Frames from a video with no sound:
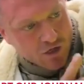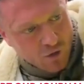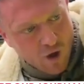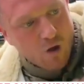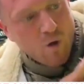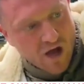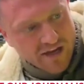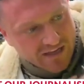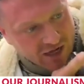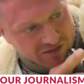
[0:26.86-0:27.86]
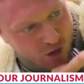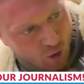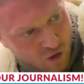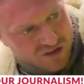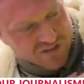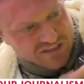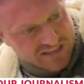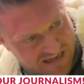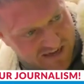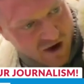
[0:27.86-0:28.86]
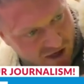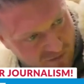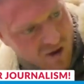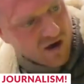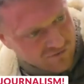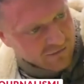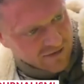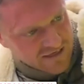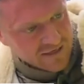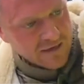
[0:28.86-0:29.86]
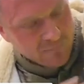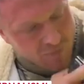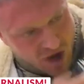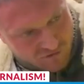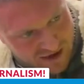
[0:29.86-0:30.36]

You are working under the orders of Sadiq Khan and Mark Rowley. Mark